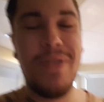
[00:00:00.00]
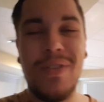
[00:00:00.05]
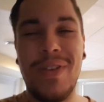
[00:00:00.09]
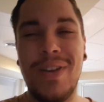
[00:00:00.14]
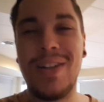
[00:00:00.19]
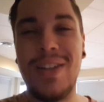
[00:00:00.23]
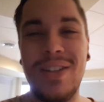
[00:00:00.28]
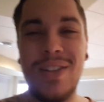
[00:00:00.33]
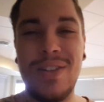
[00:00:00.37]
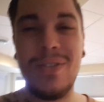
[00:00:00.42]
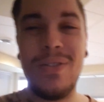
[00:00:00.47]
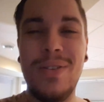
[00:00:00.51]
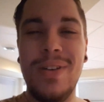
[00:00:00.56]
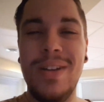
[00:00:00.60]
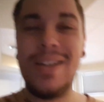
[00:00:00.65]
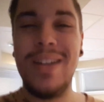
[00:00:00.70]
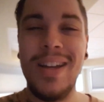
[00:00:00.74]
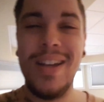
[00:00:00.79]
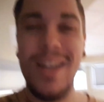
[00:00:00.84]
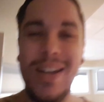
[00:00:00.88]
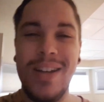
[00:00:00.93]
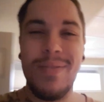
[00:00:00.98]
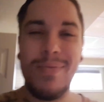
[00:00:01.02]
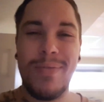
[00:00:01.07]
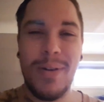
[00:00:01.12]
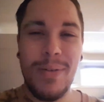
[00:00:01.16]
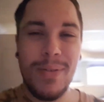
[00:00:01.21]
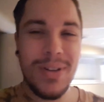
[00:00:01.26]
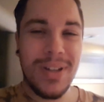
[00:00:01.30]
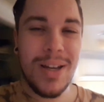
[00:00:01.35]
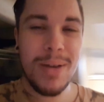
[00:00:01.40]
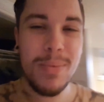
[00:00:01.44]
we can do it.
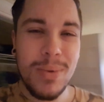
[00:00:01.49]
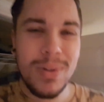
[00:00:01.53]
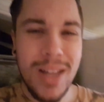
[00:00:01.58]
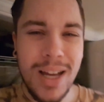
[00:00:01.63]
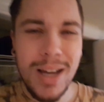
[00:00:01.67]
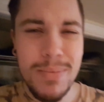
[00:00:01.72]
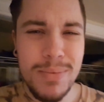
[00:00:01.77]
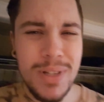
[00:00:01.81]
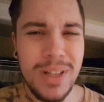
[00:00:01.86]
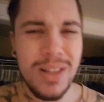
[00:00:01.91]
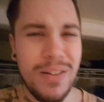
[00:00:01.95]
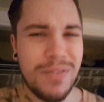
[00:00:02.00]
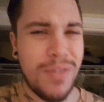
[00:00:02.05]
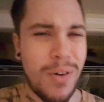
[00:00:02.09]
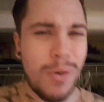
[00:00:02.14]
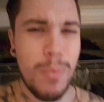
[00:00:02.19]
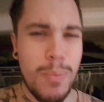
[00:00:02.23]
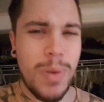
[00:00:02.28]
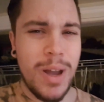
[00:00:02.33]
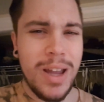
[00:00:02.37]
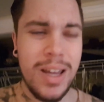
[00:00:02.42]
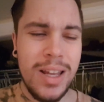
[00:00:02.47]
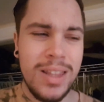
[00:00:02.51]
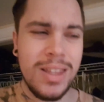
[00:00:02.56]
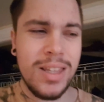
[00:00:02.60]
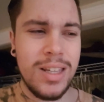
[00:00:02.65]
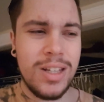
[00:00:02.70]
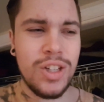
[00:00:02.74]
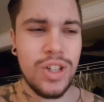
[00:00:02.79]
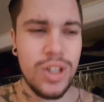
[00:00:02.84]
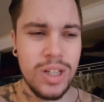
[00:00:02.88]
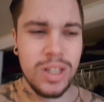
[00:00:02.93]
Probably a couple times in the foam pit and
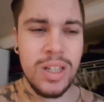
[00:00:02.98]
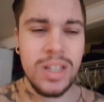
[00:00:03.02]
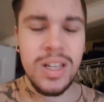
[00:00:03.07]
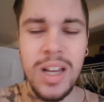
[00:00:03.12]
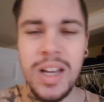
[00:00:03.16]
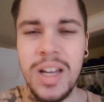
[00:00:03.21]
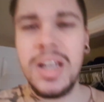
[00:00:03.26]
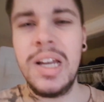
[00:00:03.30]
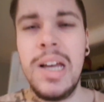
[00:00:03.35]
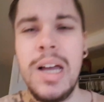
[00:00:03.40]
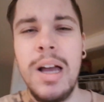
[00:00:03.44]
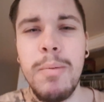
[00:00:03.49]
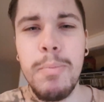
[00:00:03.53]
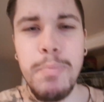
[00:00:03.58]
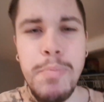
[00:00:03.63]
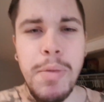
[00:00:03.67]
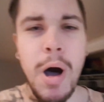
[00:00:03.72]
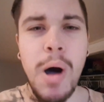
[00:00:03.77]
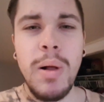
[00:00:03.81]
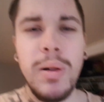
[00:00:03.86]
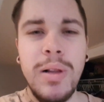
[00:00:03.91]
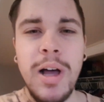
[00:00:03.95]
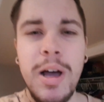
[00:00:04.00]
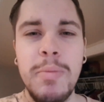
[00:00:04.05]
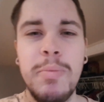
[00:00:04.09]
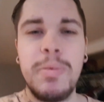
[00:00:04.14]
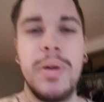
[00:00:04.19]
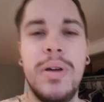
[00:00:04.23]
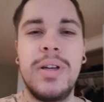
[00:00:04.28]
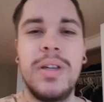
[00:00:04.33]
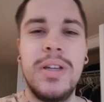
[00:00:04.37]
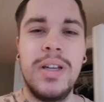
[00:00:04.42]
then just ball
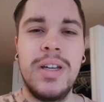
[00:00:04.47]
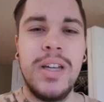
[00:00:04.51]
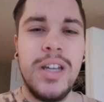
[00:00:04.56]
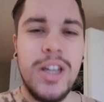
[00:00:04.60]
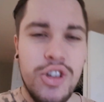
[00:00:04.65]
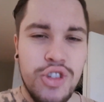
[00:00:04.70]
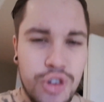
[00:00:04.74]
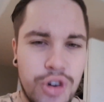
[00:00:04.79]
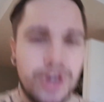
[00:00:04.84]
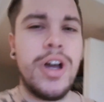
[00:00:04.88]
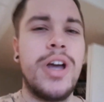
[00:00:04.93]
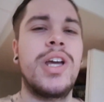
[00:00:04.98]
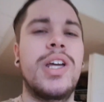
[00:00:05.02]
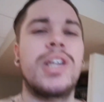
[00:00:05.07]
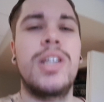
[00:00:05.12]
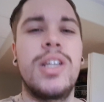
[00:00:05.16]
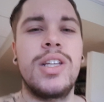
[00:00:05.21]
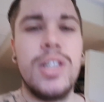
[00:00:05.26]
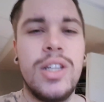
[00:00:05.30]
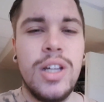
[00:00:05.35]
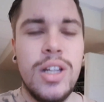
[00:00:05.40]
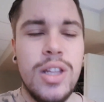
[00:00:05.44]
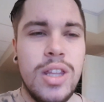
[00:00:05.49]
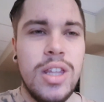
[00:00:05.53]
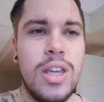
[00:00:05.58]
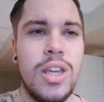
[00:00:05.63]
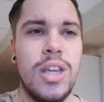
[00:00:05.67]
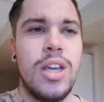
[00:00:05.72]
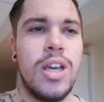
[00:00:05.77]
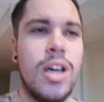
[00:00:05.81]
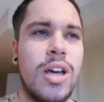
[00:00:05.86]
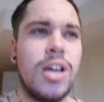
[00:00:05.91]
up and try it into
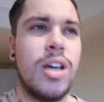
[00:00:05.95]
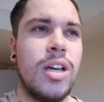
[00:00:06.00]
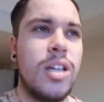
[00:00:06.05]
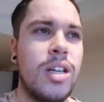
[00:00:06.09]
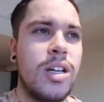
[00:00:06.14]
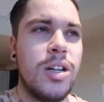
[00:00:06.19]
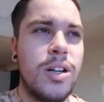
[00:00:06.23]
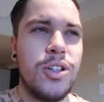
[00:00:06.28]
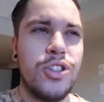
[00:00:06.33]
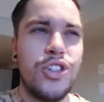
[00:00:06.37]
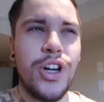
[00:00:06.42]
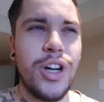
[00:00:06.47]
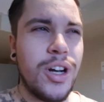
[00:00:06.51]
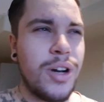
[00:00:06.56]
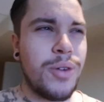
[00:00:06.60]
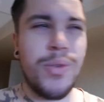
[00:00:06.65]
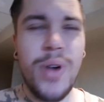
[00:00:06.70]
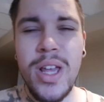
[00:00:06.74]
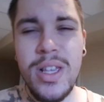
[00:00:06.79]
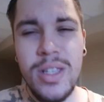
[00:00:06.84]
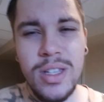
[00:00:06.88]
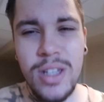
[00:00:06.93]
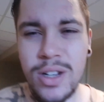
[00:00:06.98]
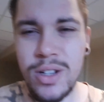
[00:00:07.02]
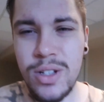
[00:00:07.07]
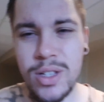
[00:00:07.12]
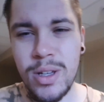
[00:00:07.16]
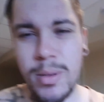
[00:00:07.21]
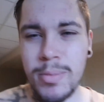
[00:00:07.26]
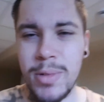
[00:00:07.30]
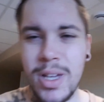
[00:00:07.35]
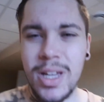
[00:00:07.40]
the uh, or try it on resi or
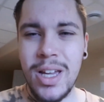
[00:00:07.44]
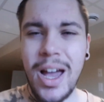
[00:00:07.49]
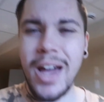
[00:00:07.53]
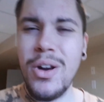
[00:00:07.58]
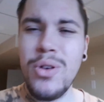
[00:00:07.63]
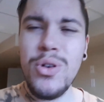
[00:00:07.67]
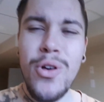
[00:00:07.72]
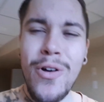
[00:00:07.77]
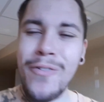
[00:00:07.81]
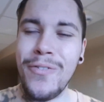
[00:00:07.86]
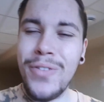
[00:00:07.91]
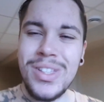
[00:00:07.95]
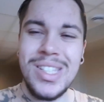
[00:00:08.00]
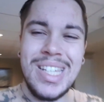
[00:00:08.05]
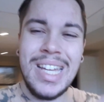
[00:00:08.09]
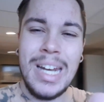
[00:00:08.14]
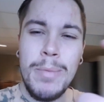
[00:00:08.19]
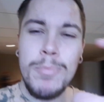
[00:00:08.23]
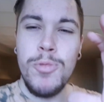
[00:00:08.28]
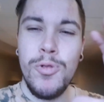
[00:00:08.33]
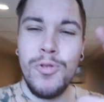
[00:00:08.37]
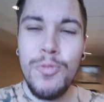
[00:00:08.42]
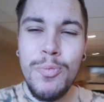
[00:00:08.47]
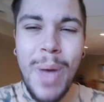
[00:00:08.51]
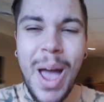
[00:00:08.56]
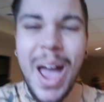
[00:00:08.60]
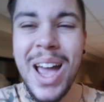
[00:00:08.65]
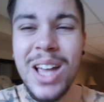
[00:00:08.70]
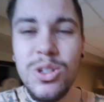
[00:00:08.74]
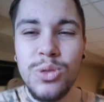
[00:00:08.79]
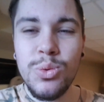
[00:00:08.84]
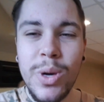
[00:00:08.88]
something. I don't know if it's gonna move
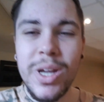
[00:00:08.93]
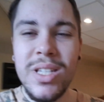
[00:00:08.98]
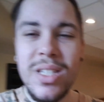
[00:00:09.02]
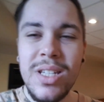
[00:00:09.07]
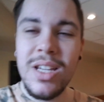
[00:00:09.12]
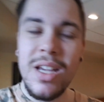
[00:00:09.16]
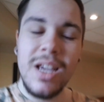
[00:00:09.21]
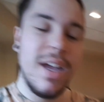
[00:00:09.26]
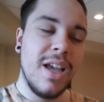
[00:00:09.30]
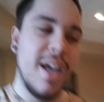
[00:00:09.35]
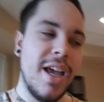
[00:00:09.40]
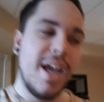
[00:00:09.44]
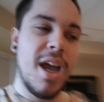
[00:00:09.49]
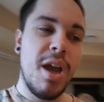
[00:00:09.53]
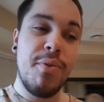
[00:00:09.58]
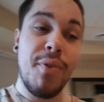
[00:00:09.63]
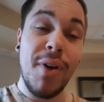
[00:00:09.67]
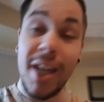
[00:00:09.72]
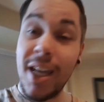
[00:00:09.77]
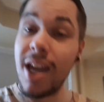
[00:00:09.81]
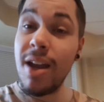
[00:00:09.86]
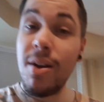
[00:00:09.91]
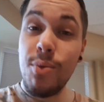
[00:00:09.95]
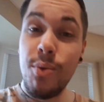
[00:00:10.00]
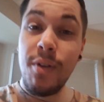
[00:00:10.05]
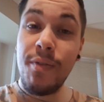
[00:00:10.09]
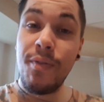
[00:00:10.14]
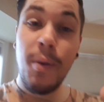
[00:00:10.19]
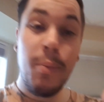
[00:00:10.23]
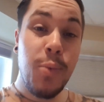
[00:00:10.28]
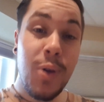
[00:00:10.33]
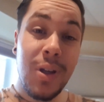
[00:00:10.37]
past resi. If I get
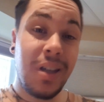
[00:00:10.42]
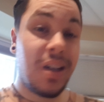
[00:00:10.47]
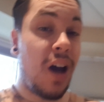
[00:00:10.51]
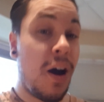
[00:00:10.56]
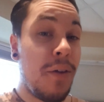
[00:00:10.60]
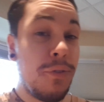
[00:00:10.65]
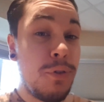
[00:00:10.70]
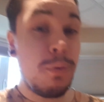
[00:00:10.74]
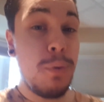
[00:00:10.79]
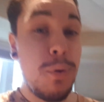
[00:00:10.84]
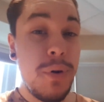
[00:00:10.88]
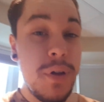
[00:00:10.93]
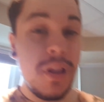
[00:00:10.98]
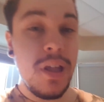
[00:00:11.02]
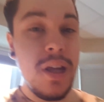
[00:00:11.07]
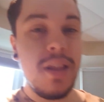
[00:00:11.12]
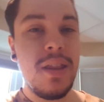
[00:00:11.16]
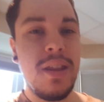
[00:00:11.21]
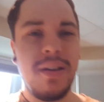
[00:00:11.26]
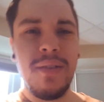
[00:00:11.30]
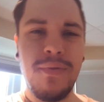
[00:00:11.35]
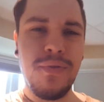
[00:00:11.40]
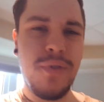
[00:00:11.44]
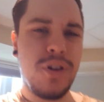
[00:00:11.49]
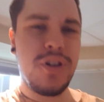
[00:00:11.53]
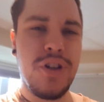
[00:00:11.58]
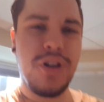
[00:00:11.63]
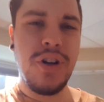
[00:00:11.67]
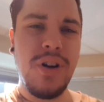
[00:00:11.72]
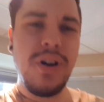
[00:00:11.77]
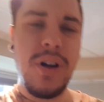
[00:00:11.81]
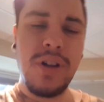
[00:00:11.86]
if I'm really comfortable with it, then for
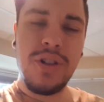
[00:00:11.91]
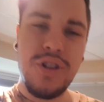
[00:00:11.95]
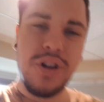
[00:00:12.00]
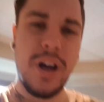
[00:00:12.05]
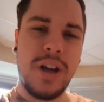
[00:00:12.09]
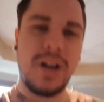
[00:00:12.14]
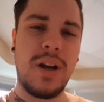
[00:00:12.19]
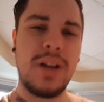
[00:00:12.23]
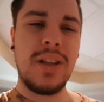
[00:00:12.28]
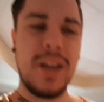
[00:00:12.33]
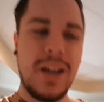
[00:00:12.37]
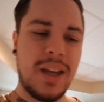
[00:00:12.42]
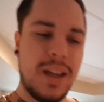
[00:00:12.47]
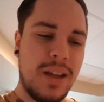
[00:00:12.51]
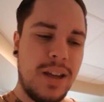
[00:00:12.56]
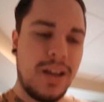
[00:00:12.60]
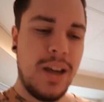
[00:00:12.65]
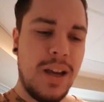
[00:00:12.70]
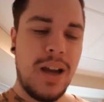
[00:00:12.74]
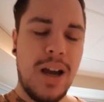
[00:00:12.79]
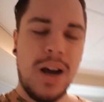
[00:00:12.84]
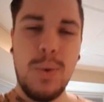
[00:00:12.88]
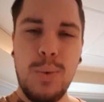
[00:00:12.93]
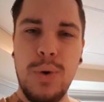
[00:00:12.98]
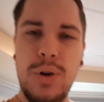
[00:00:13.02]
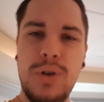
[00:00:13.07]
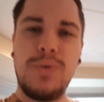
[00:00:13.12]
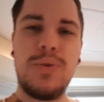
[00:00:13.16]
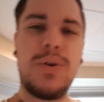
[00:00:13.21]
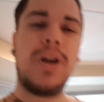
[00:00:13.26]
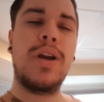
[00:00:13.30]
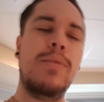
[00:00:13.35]
sure I'll try it on like a
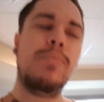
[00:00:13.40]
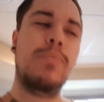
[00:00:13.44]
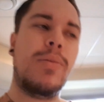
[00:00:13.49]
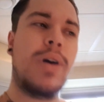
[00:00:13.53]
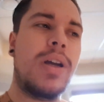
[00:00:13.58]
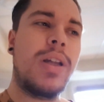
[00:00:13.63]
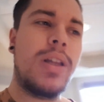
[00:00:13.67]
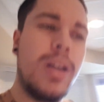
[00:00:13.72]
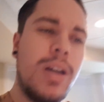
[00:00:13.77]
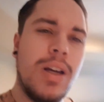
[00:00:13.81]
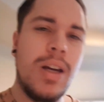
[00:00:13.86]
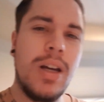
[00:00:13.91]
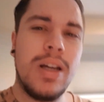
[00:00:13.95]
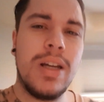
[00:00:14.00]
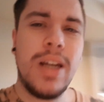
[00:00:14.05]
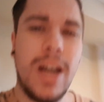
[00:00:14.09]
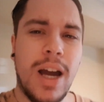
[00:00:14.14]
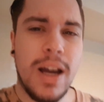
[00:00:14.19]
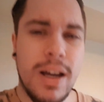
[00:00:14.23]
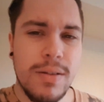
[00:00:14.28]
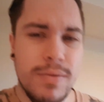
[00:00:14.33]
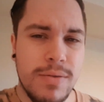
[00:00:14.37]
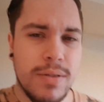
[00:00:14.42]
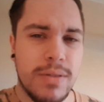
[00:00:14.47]
wooden ramp. But yeah.